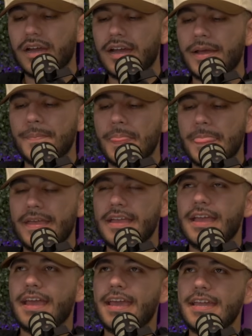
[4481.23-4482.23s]
All right.
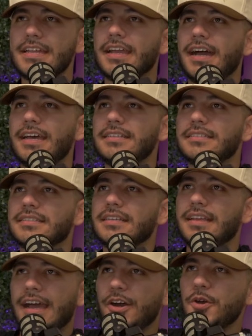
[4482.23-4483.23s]
Hey, guys.
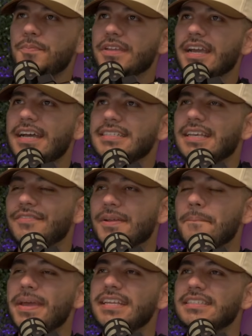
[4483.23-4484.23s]
I hope you guys have an
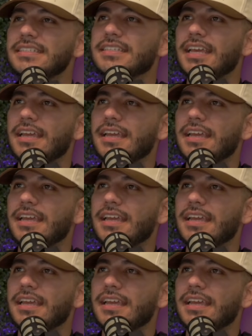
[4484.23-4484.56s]
amazing